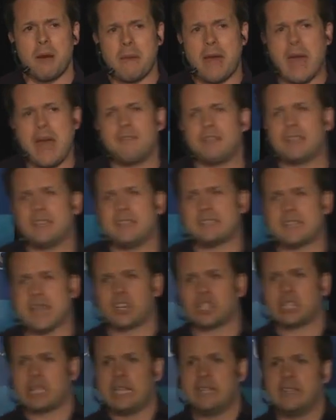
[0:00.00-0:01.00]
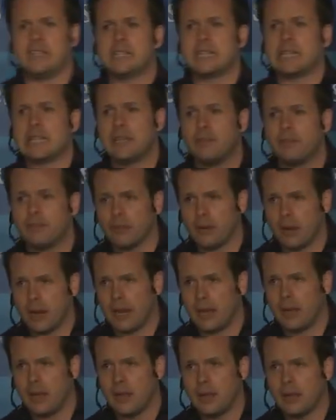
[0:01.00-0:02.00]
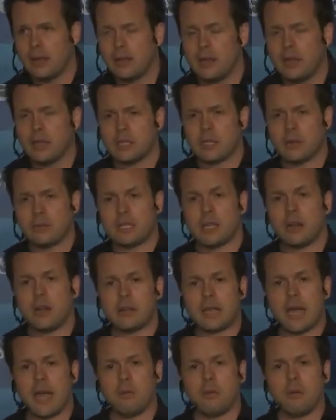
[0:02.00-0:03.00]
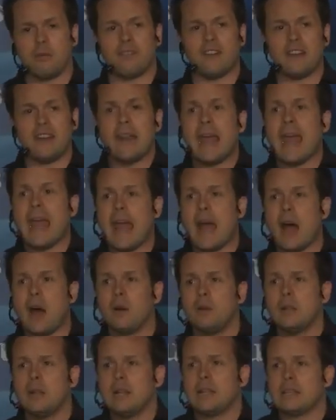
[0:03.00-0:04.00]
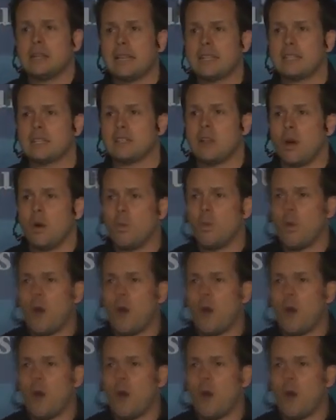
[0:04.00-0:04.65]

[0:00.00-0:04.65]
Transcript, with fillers: I'm having is actually in the delivery. So we said, okay, well, for now, let's not